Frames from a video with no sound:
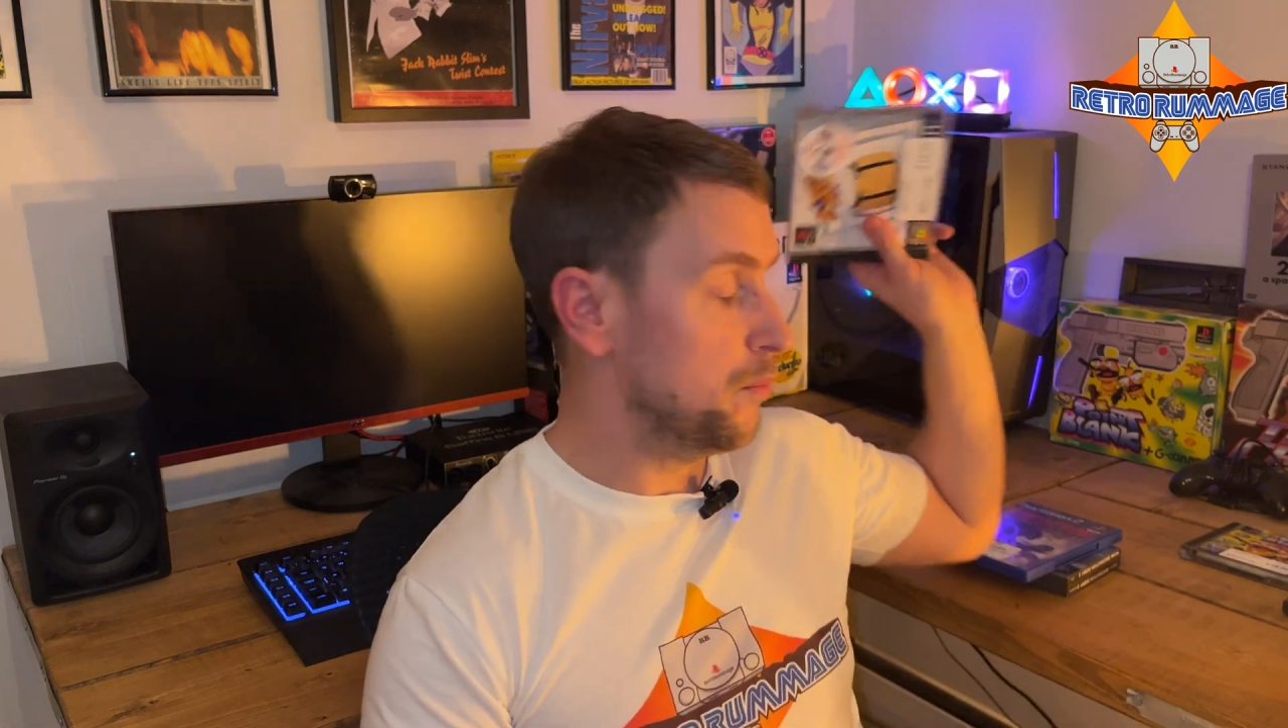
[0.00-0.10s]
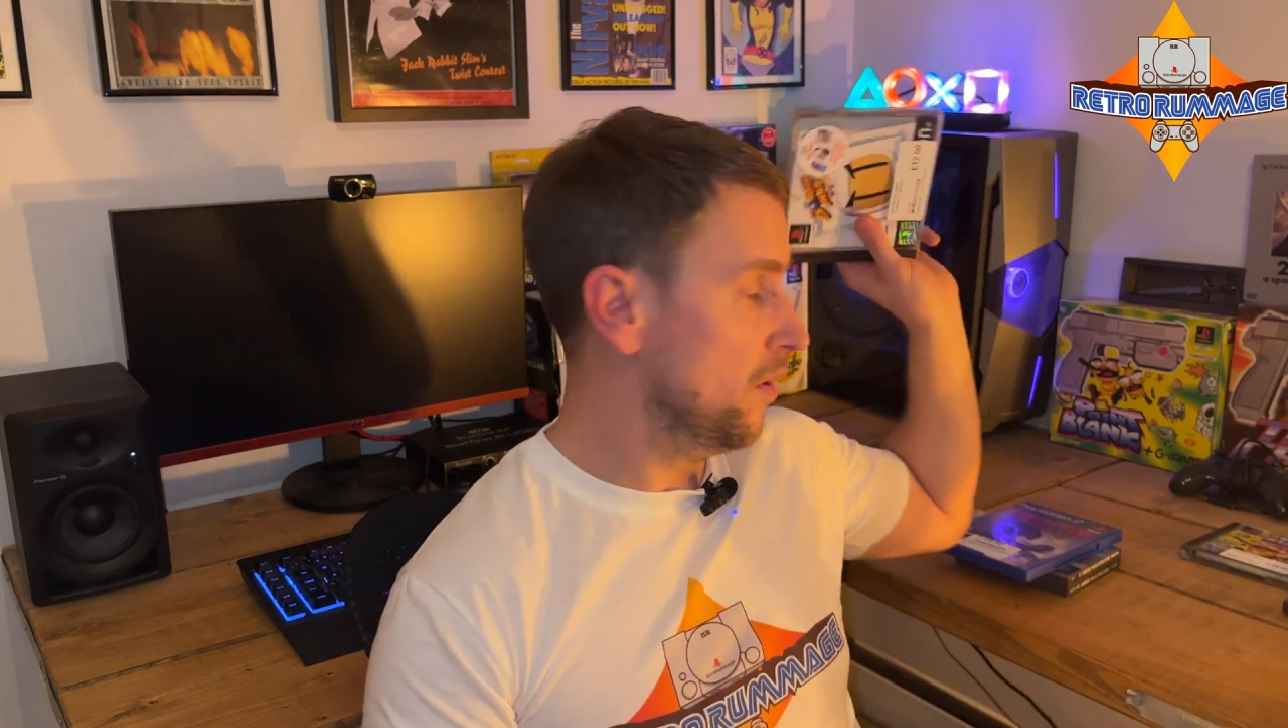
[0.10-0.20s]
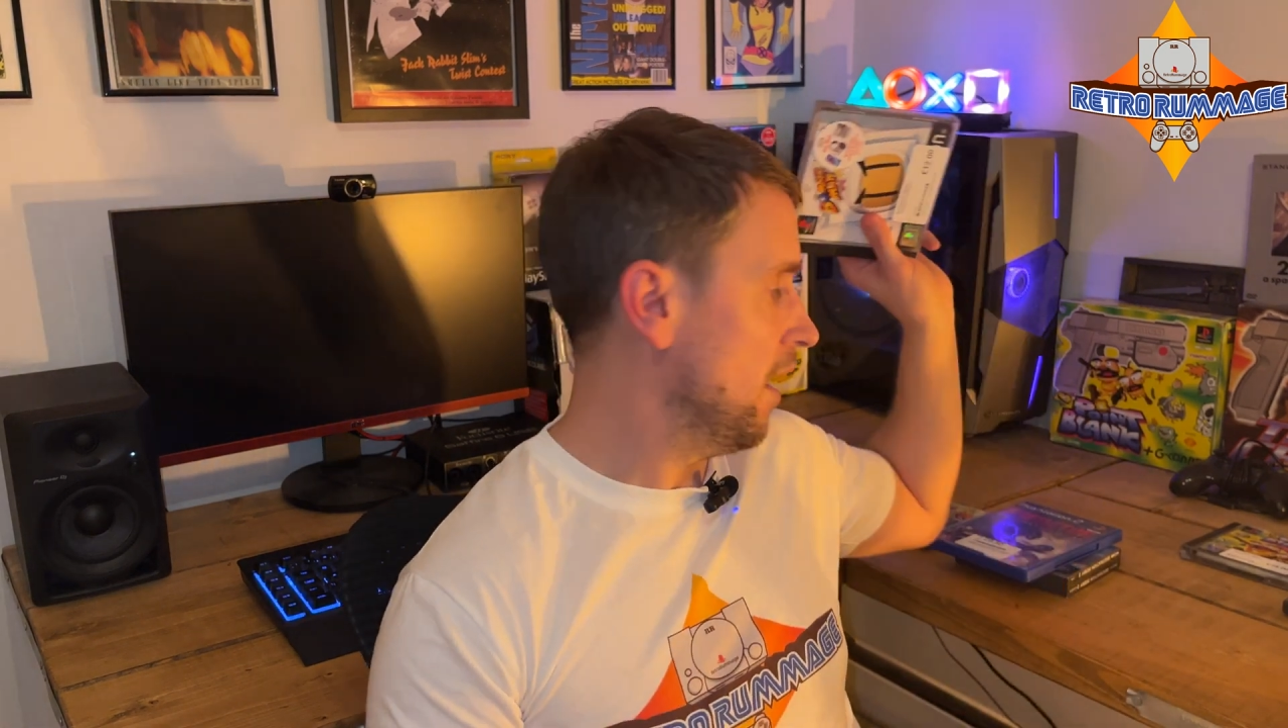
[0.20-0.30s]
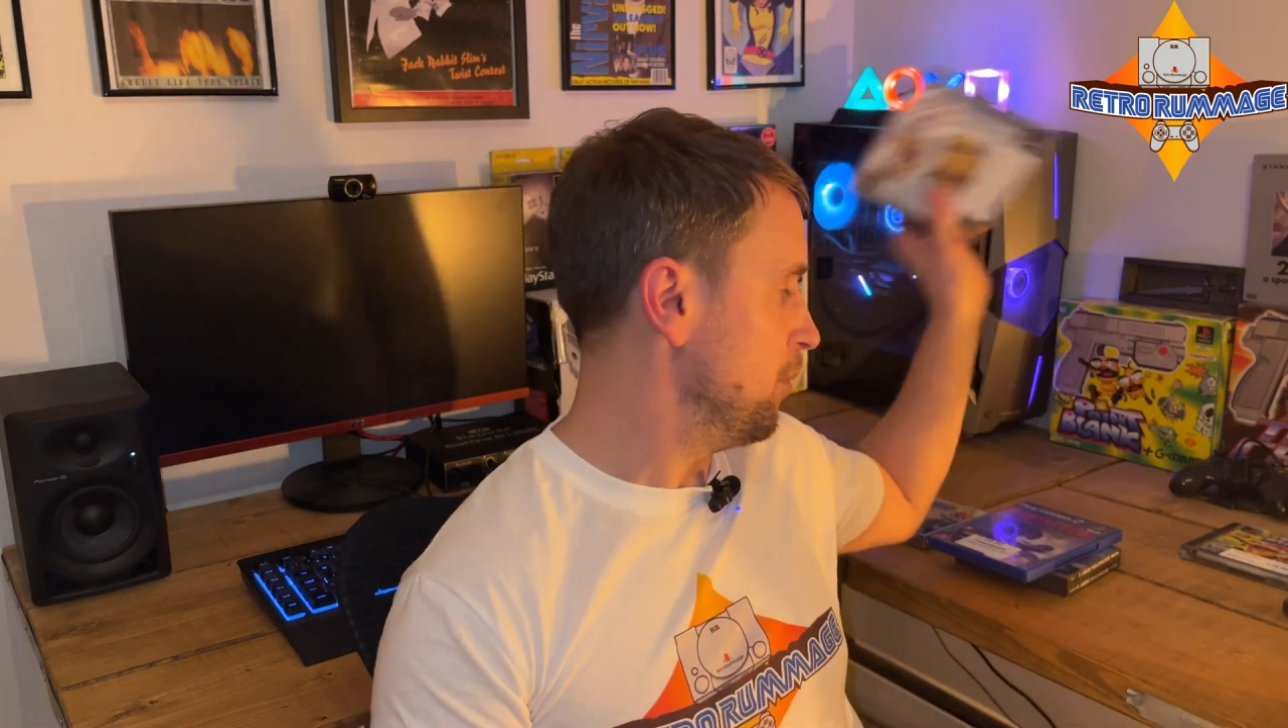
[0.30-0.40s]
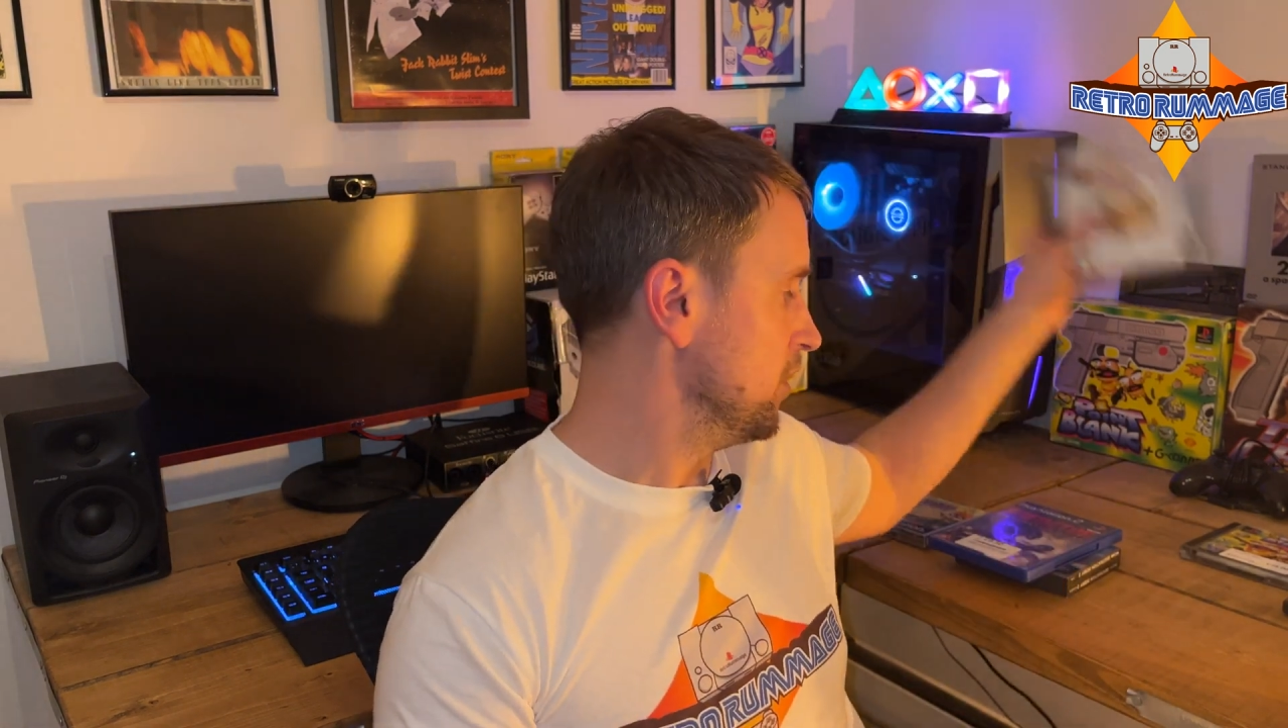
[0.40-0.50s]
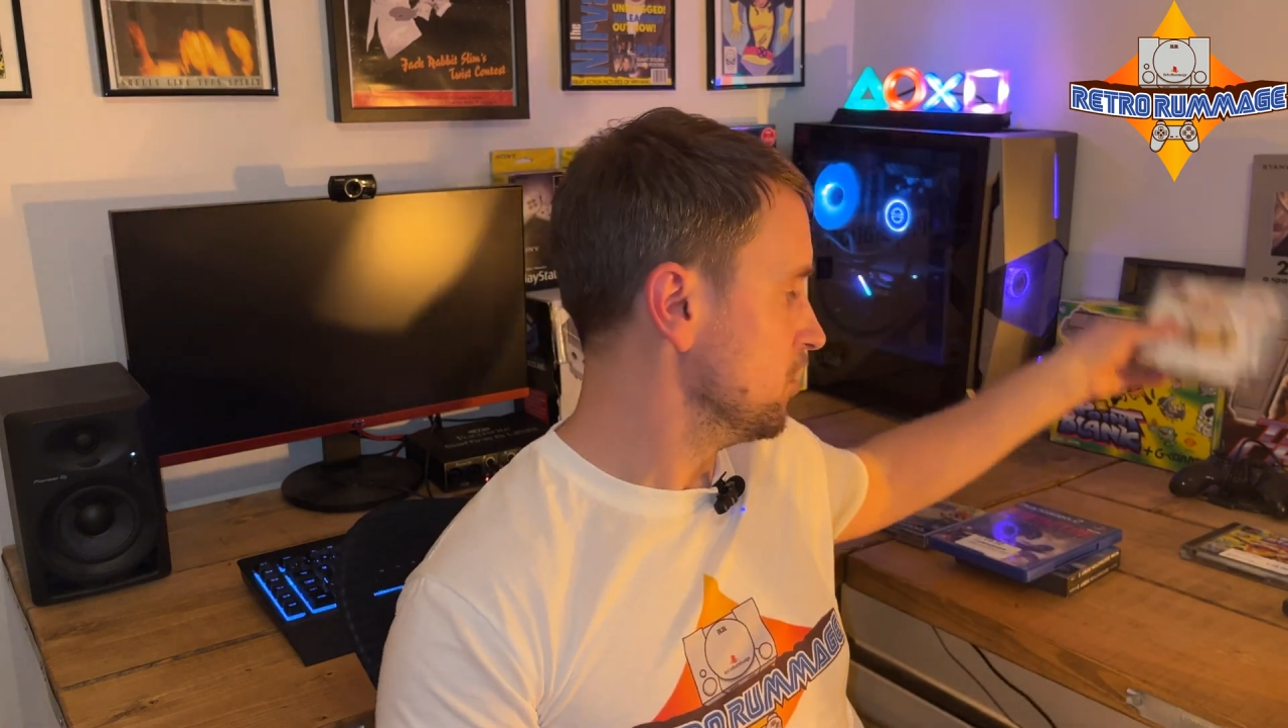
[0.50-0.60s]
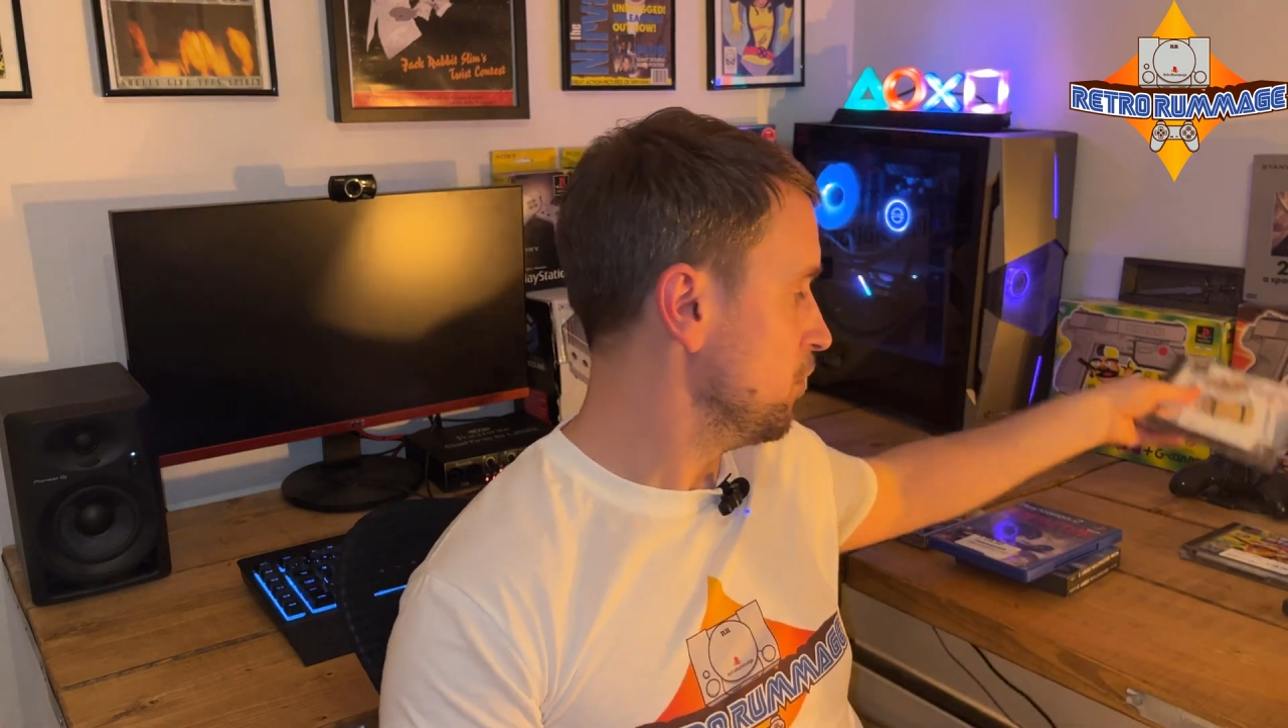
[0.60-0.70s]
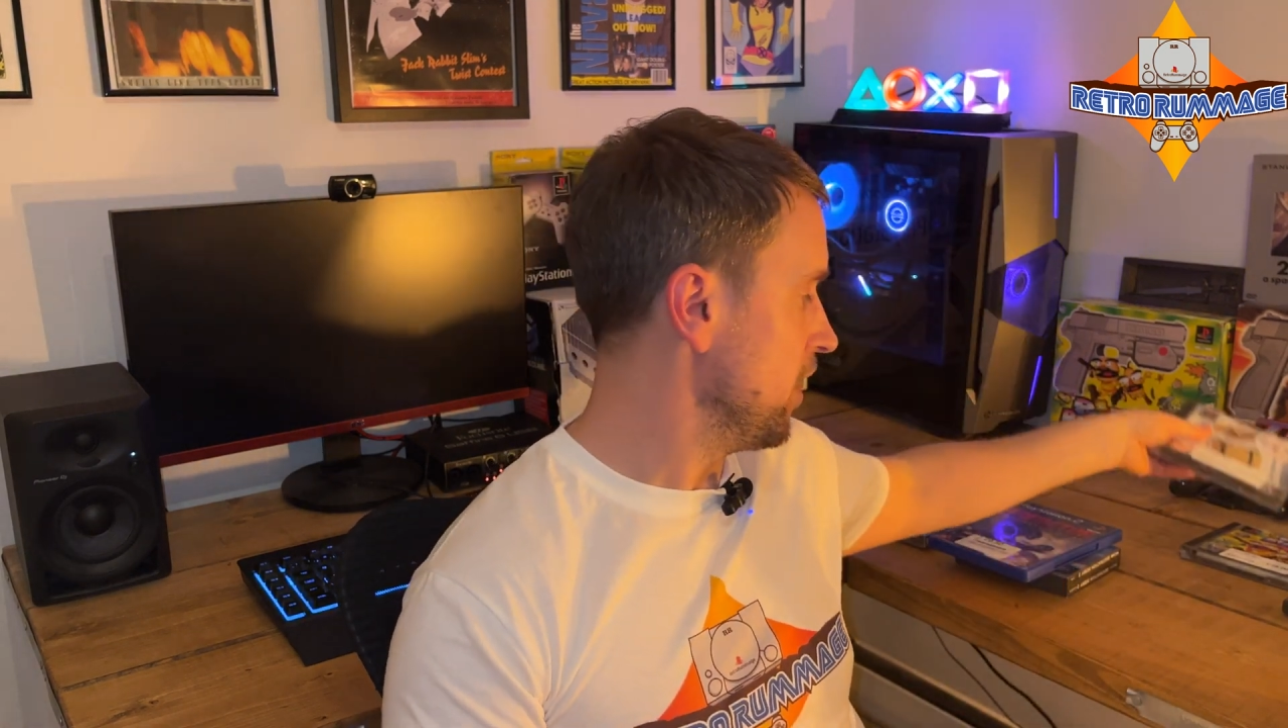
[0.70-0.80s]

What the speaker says: but happy to